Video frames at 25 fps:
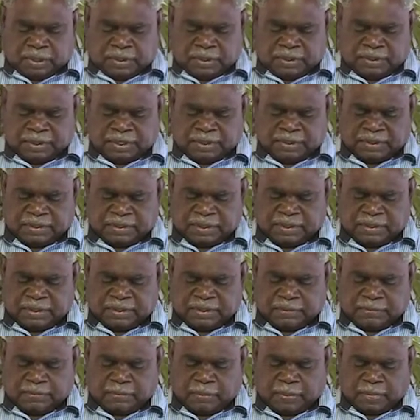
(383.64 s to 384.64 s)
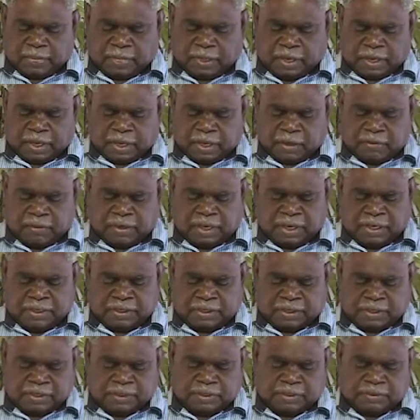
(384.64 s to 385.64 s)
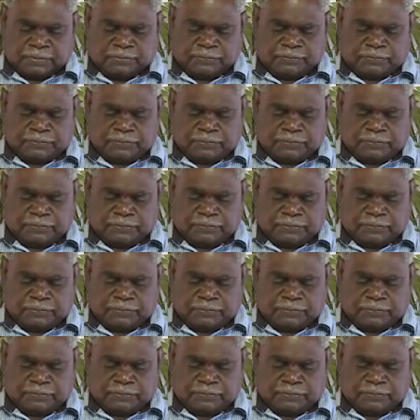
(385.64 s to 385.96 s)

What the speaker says: This is a crisis.